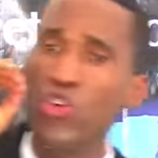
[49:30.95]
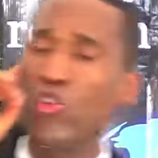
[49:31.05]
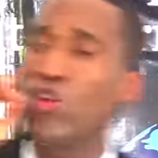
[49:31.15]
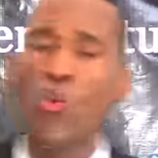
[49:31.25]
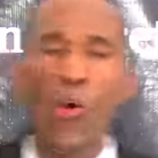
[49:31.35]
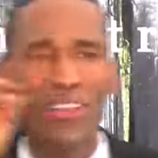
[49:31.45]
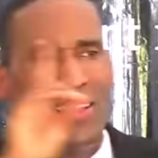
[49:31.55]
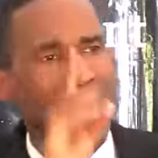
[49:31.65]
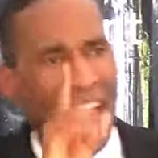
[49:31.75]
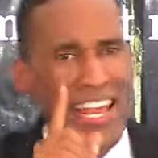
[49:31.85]
You, do you
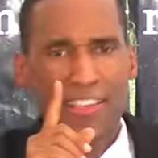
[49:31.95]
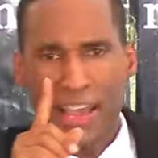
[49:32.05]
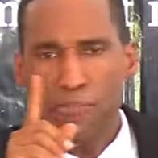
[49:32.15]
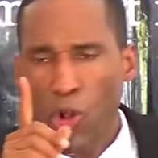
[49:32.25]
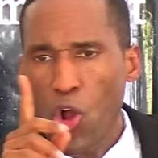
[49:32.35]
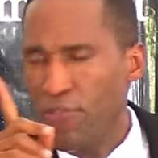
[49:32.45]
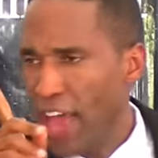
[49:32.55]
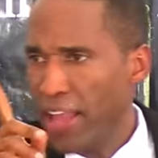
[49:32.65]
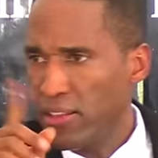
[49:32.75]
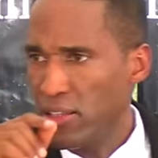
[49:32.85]
want an example
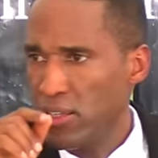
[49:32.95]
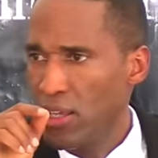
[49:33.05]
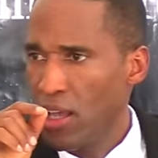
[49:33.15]
of that?